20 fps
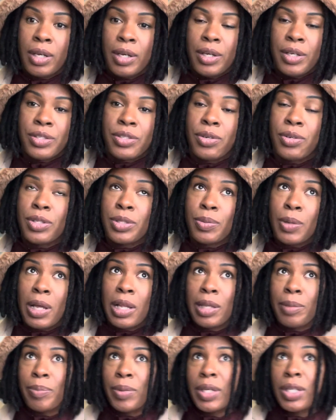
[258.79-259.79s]
So it's
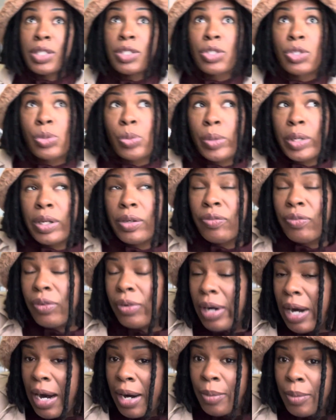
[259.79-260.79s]
probably been 24
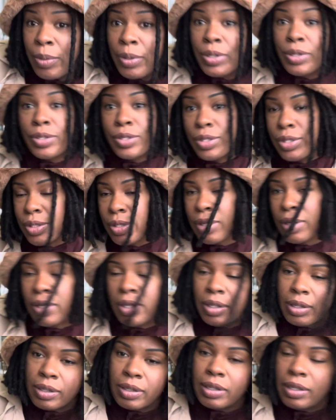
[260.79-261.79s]
hours,
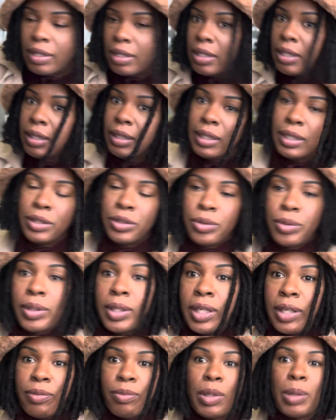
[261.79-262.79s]

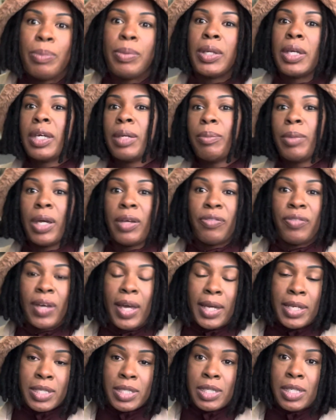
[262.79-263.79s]
literally, of me being in my
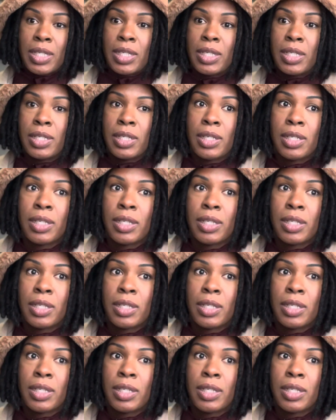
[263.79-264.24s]
fasted